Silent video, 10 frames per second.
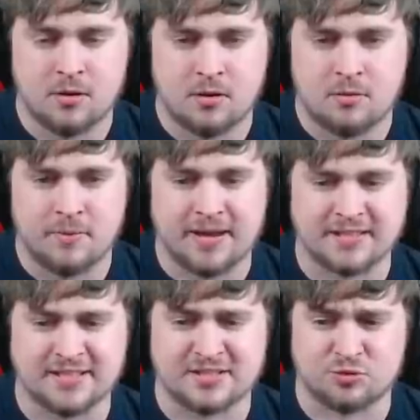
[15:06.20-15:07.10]

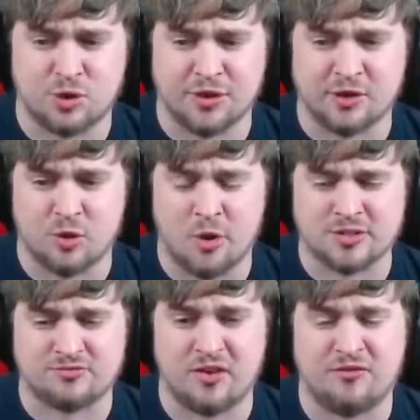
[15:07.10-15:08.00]
Because it's really
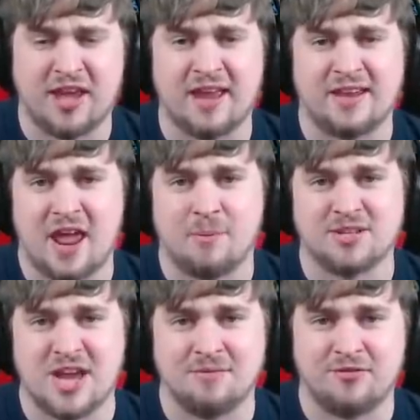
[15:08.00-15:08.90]
gross. 58
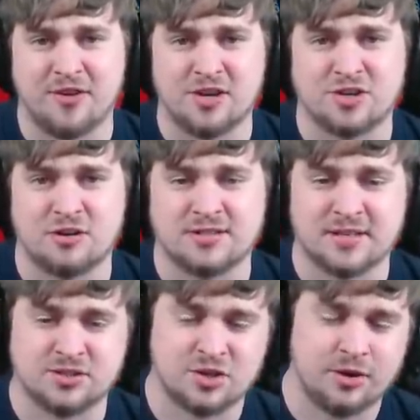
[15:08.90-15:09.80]
damage heavy finisher,
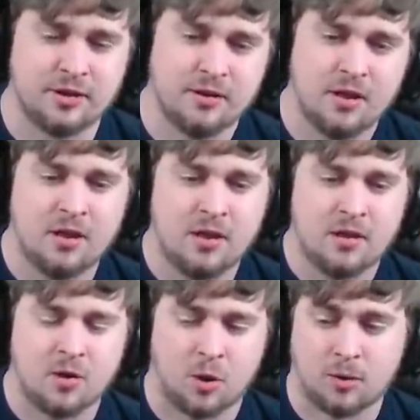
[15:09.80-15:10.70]
essentially.
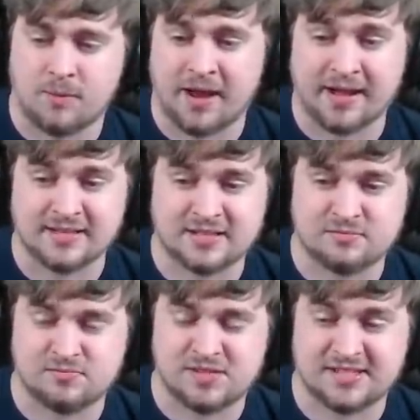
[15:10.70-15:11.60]
Or, I
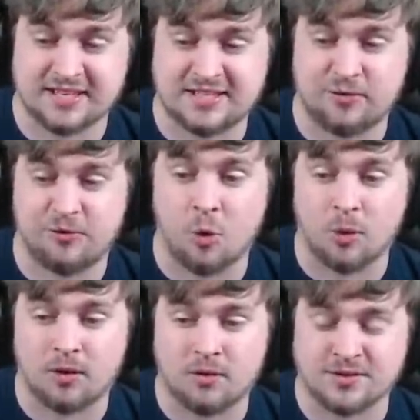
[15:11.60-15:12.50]
guess,
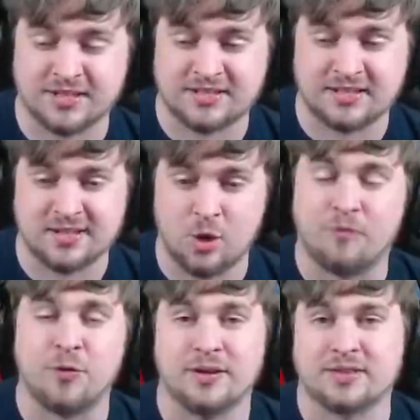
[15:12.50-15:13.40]
64 or 62
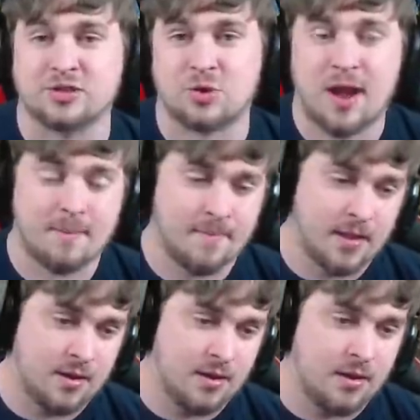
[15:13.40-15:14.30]
if you hit the trap.
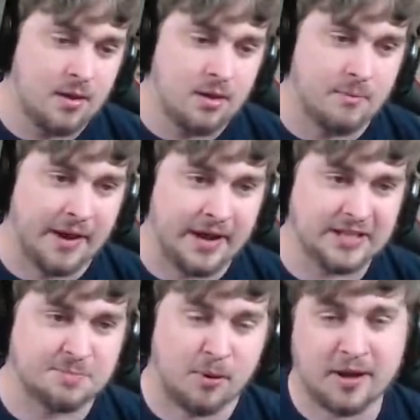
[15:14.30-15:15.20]
But
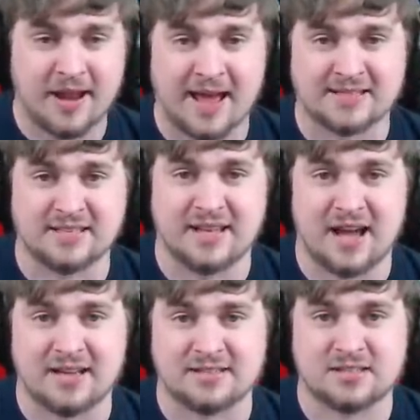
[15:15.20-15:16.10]
it's pretty nasty,
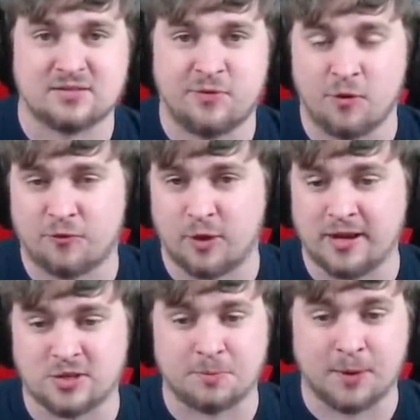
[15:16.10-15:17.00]
guys. Feel free
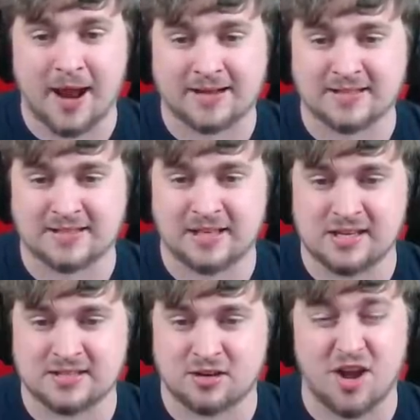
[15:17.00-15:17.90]
to practice
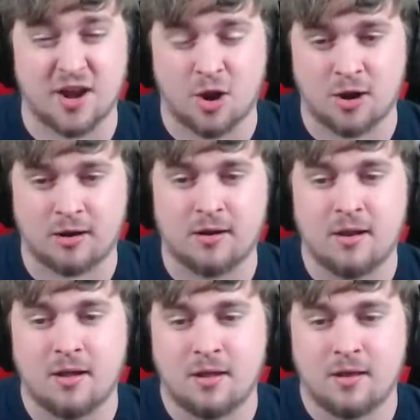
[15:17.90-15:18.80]
these. They're not hard,
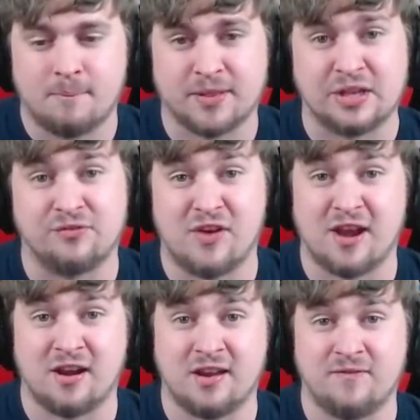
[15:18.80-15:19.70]
but they're
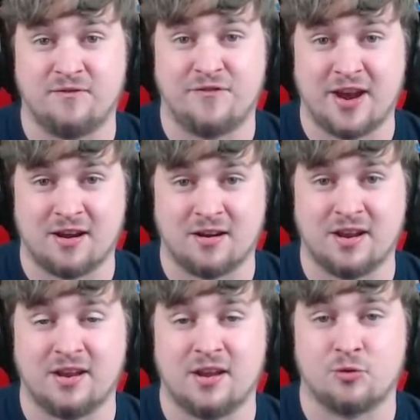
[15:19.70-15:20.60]
very,
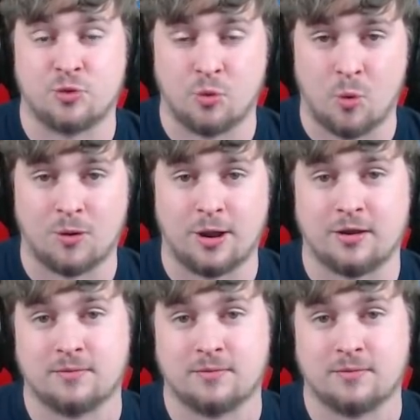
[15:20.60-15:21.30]
very rewarding.